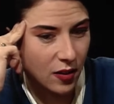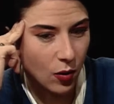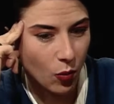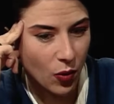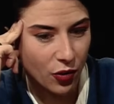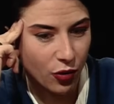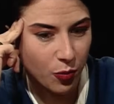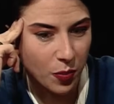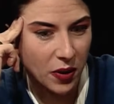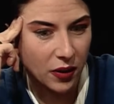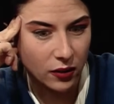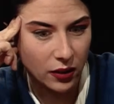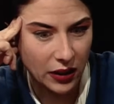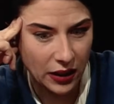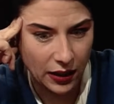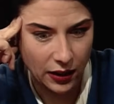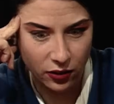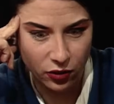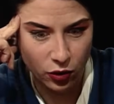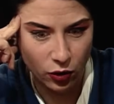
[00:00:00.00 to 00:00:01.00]
that one's been
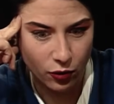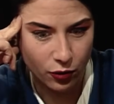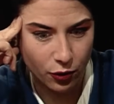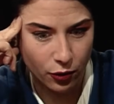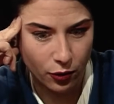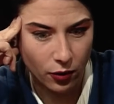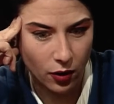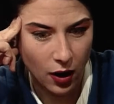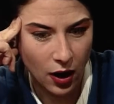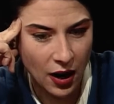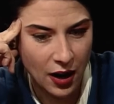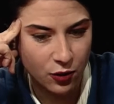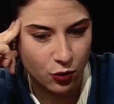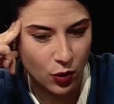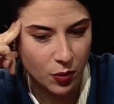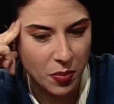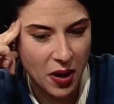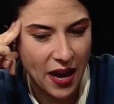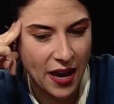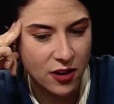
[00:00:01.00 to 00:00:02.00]
leading to for
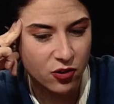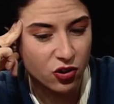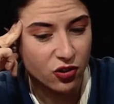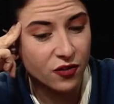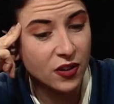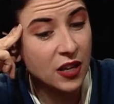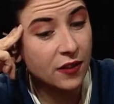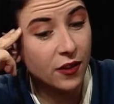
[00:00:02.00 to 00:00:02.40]
100 pages,